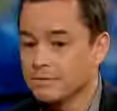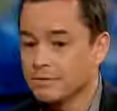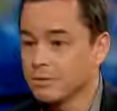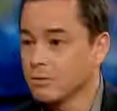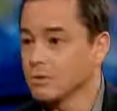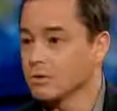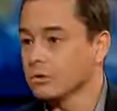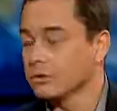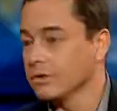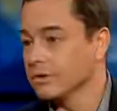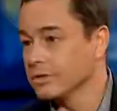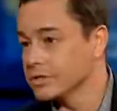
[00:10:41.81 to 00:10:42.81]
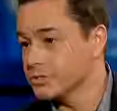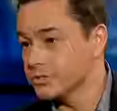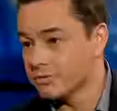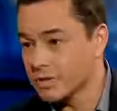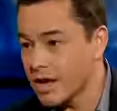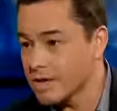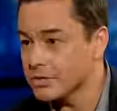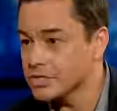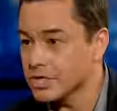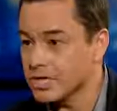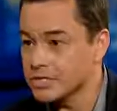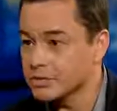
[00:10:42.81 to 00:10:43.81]
for the world, issues of
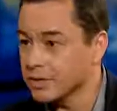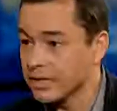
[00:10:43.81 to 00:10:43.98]
climate change.